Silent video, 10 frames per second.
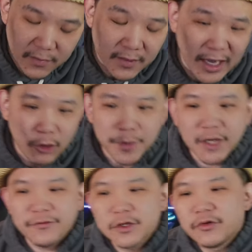That will be
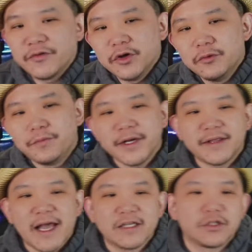it for the review. Big
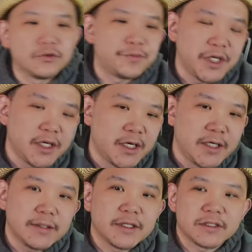thanks to
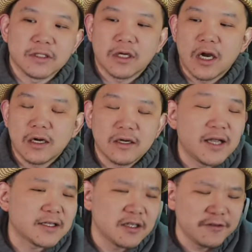Peter, the Cigar
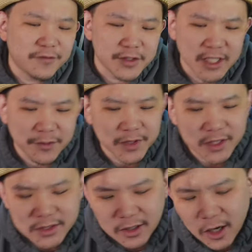Collective, for sending me
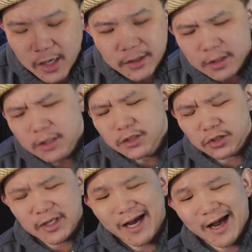this cigar
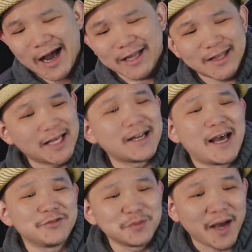so that I didn't
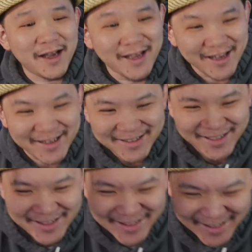have to buy
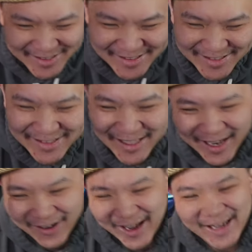it.
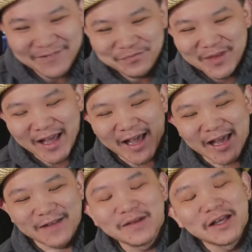Okay?
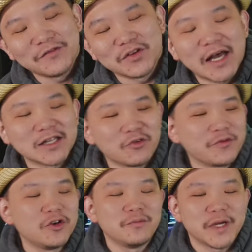And if you like the
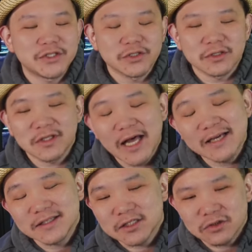review, make sure to
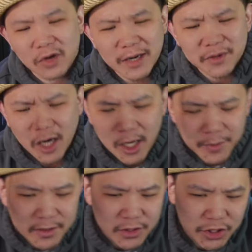like, subscribe,
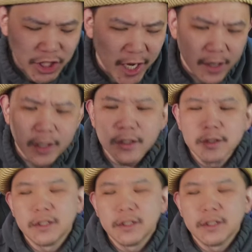comment, share.